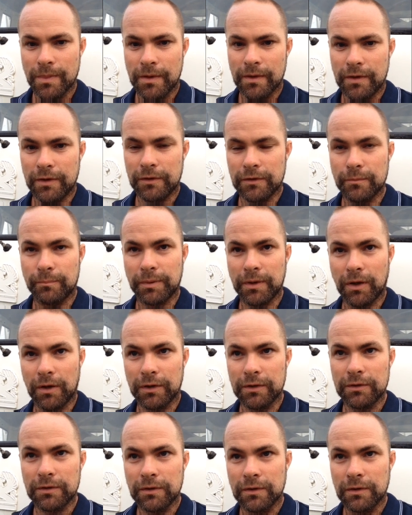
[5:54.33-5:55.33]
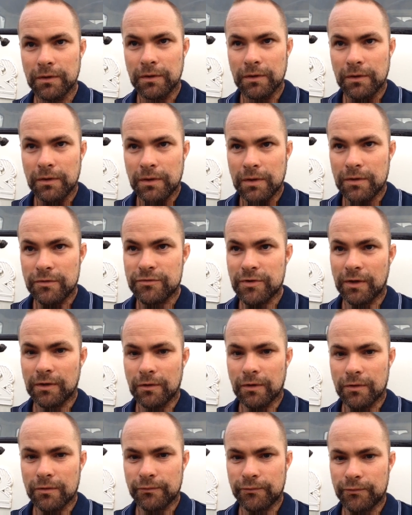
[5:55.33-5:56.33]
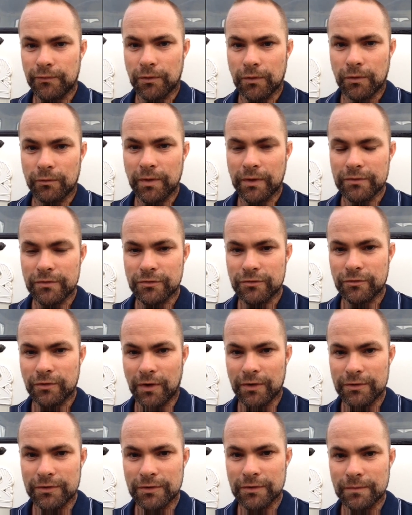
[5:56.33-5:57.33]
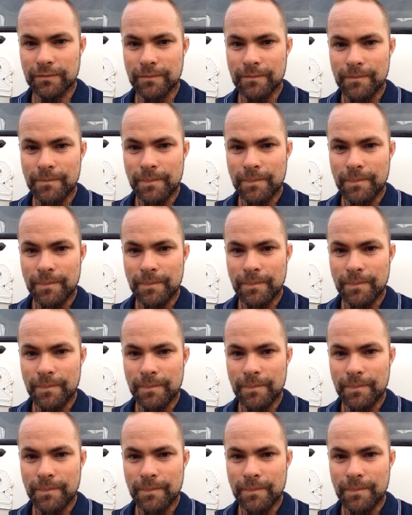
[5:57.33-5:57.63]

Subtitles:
He had applied, he'd sent it off for registration,